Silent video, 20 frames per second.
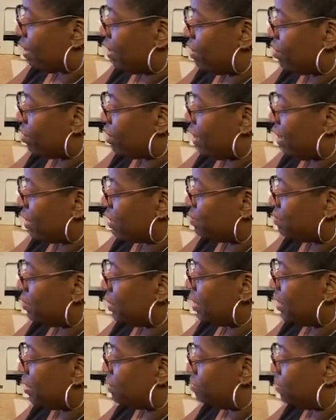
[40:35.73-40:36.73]
And you guys,
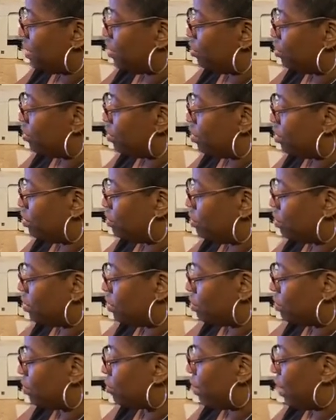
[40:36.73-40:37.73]
please be sure to
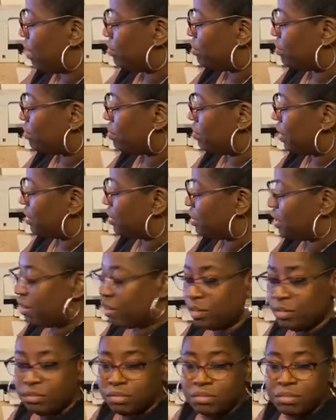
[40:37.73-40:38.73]
subscribe to my
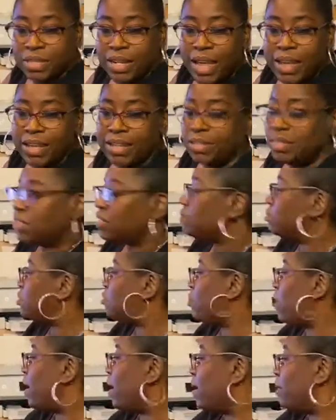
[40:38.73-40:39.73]
channel, like and
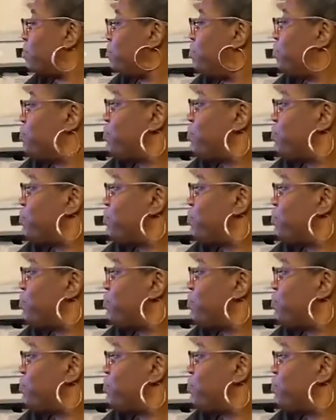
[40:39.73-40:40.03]
subscribe.